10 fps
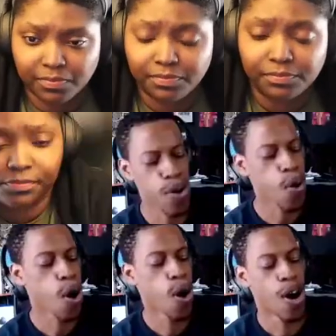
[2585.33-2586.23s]
So
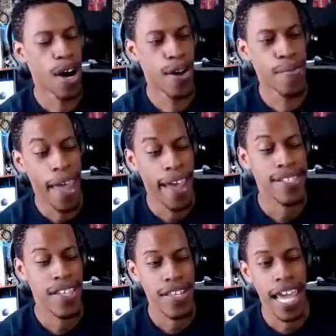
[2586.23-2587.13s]

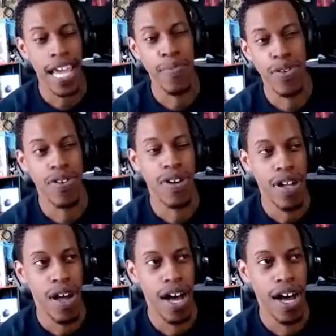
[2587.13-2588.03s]
as gamer
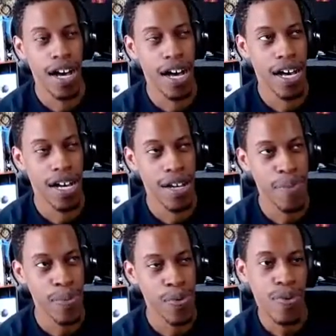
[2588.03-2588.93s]

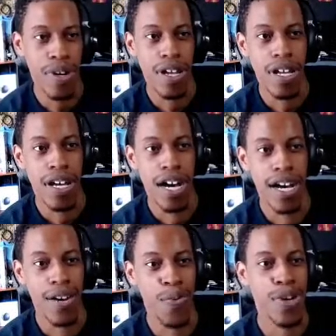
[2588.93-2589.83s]
people,
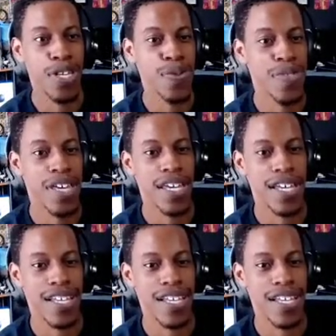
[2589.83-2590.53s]
what do you think